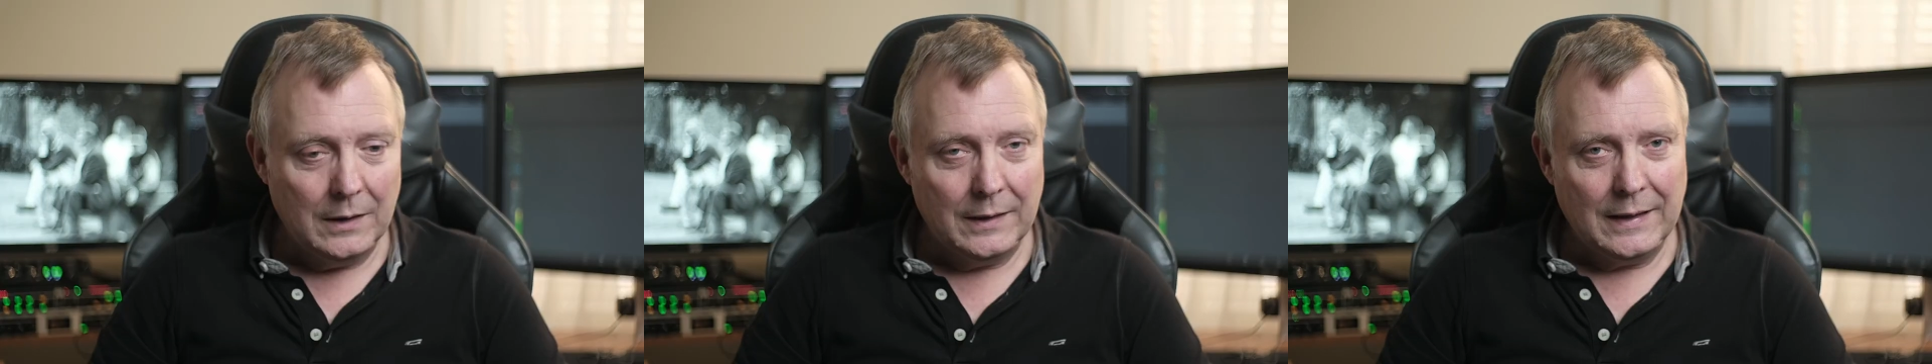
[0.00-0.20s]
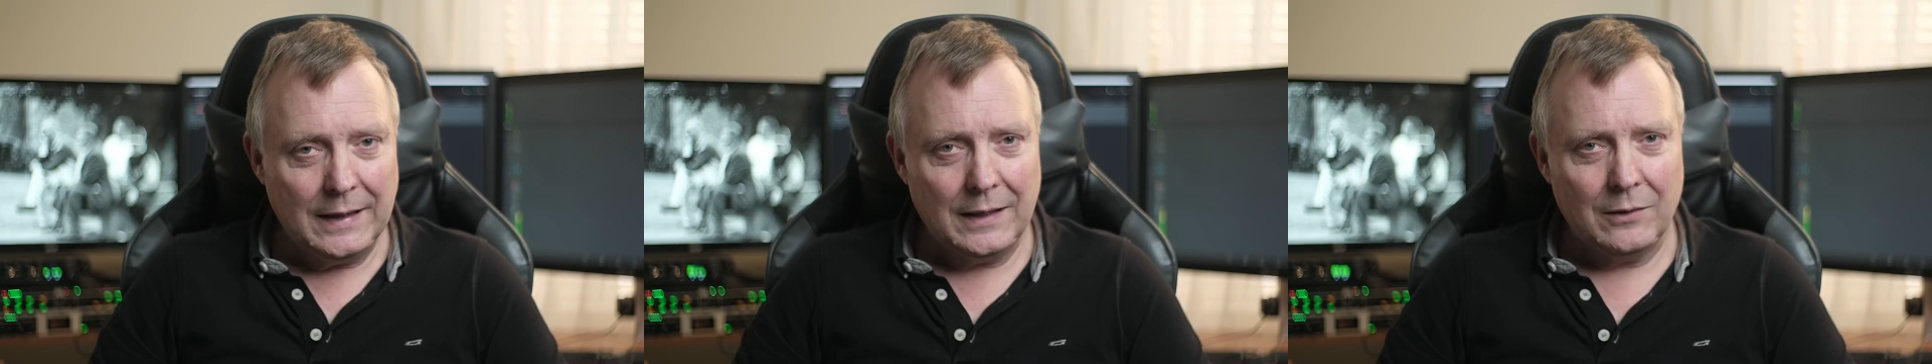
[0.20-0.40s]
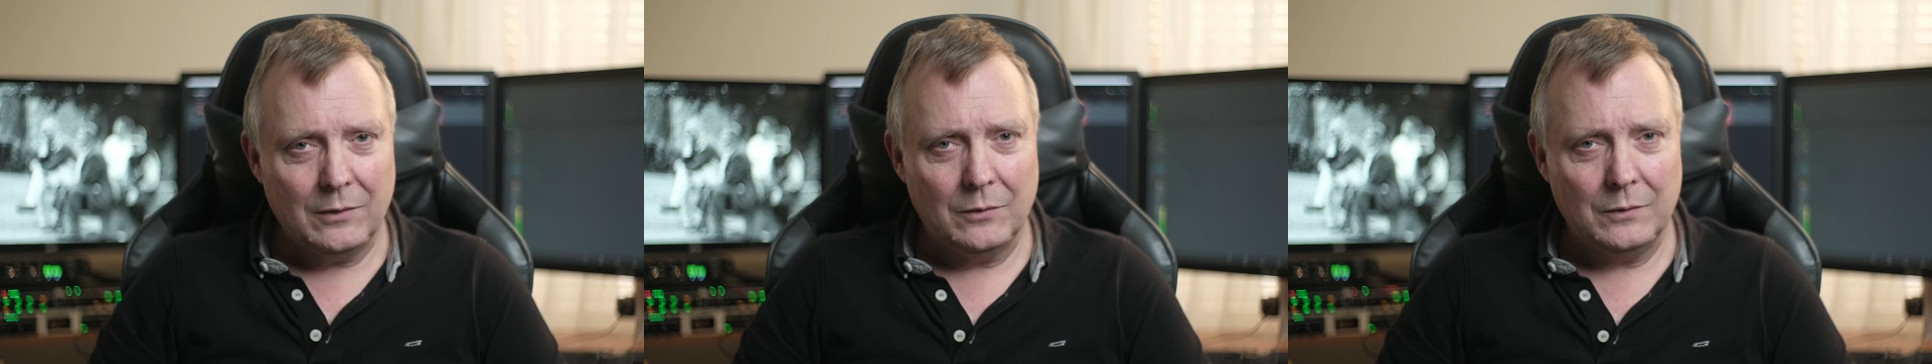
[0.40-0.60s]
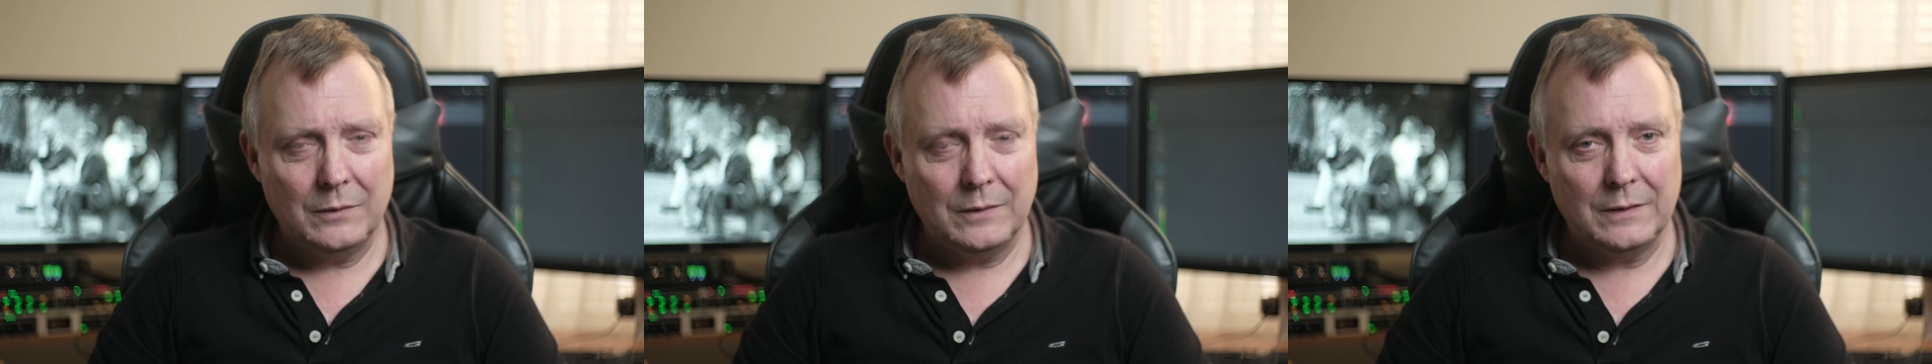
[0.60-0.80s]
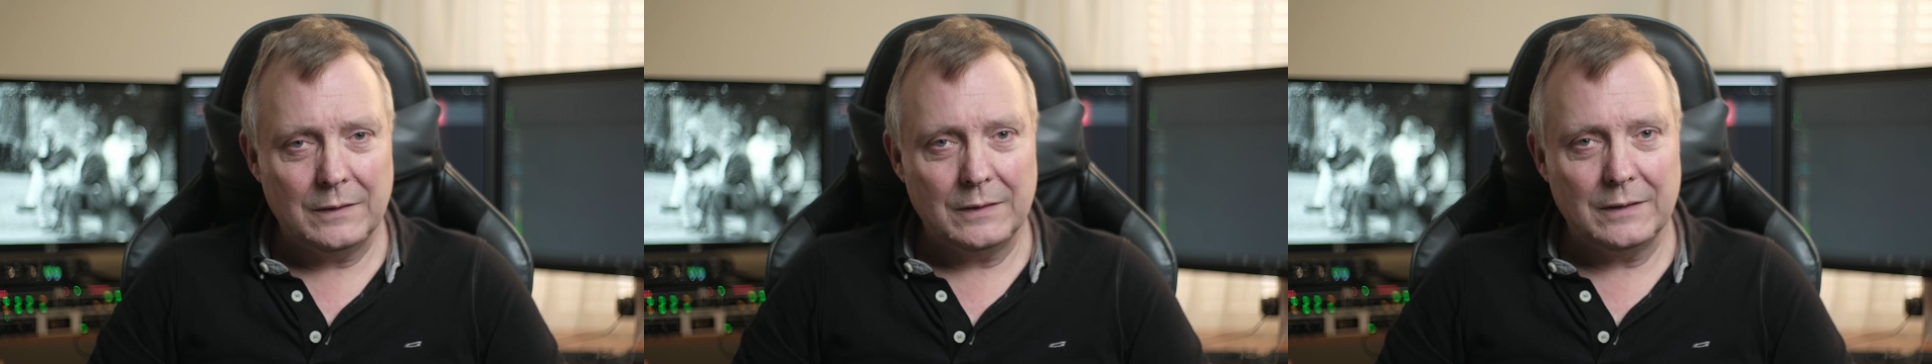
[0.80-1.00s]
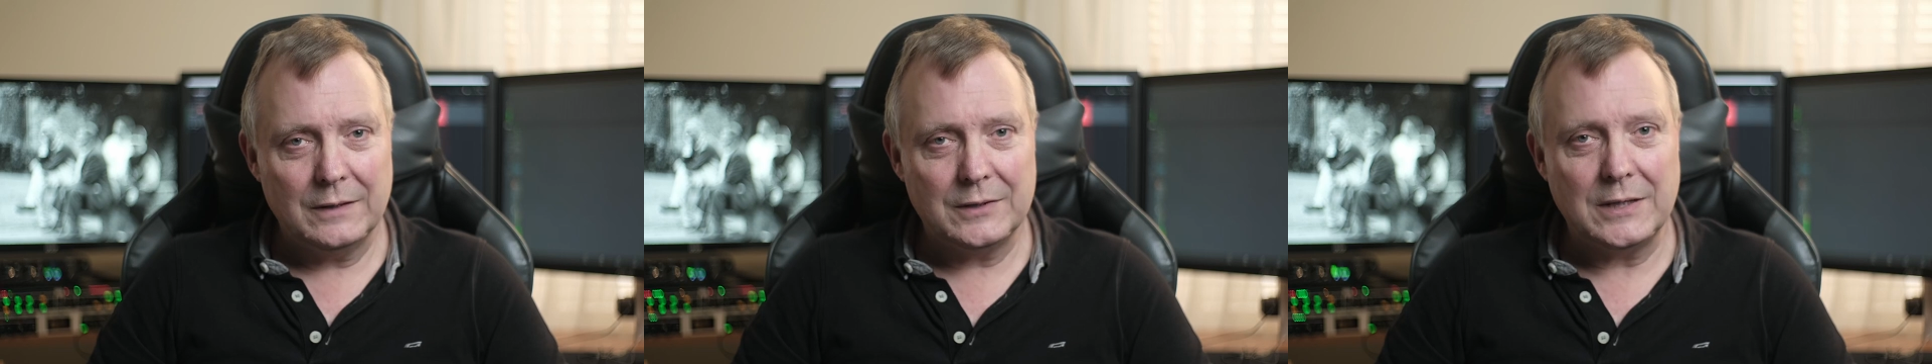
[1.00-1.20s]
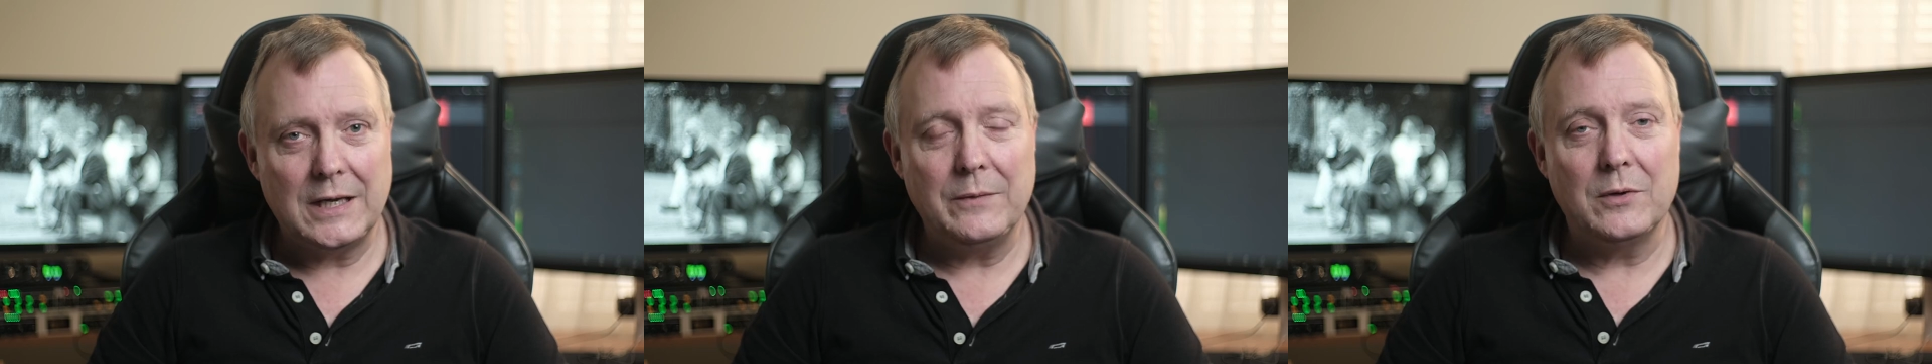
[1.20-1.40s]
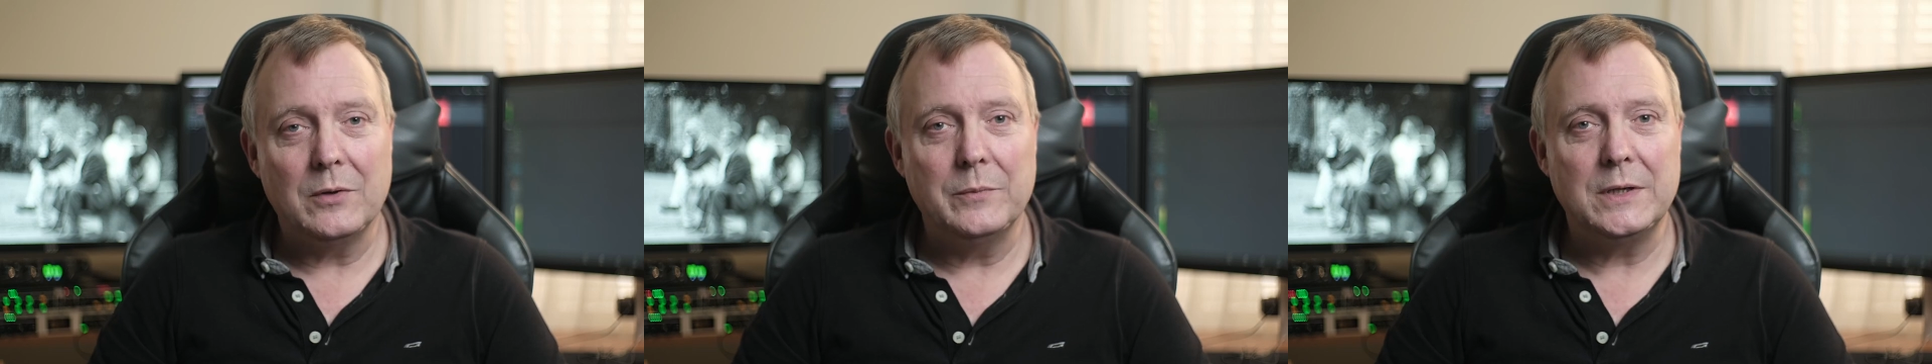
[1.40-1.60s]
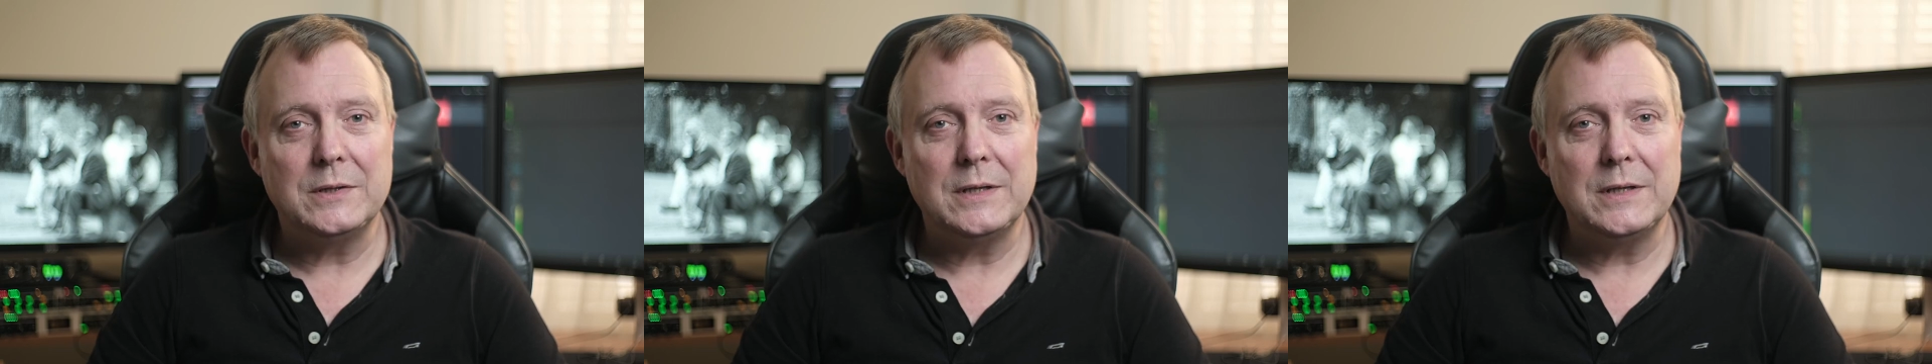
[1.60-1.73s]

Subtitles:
Now, the same can be